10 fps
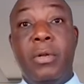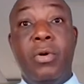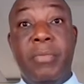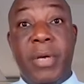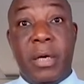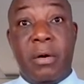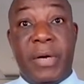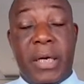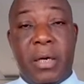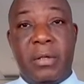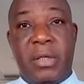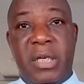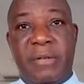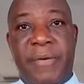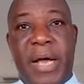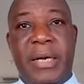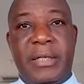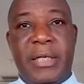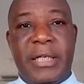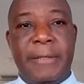looming over the country's
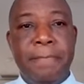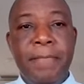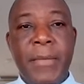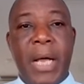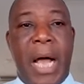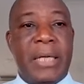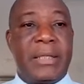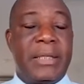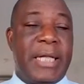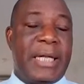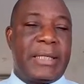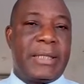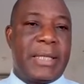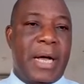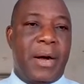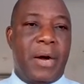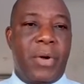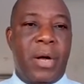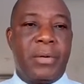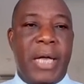finances as debt's now
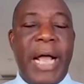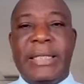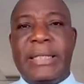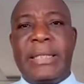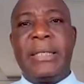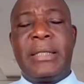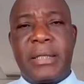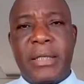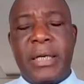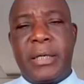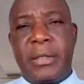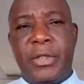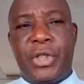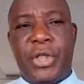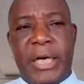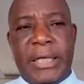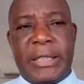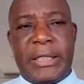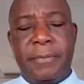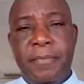around 80 trillion
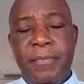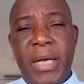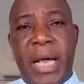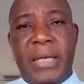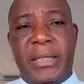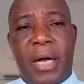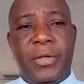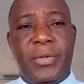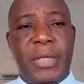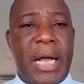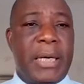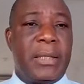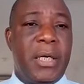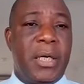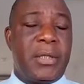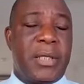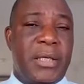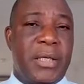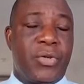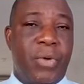shillings. And South Sudan, it
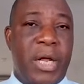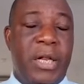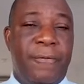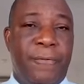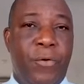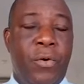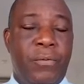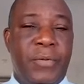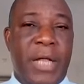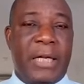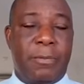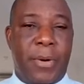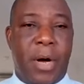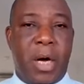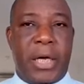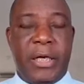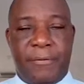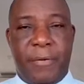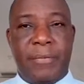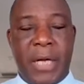says, is ready for that
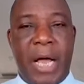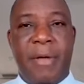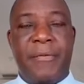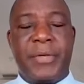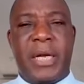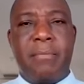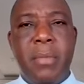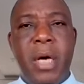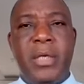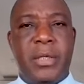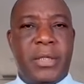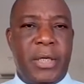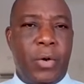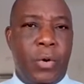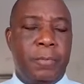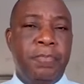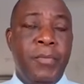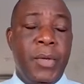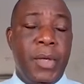package from the IMF. It's an emergency loan